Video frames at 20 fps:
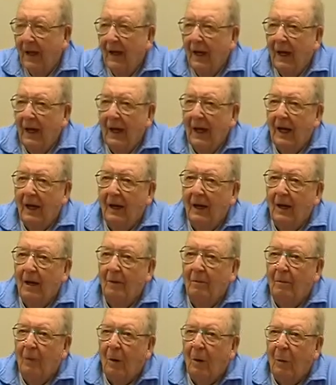
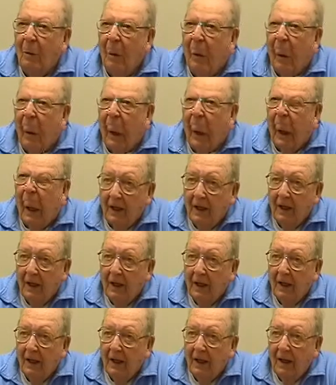and mostly
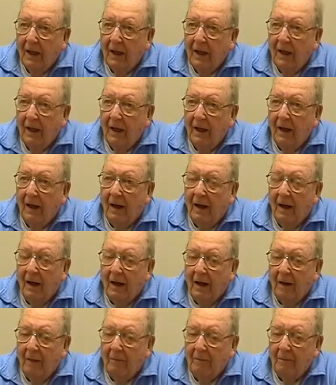
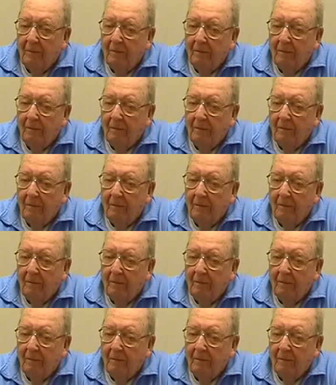uh,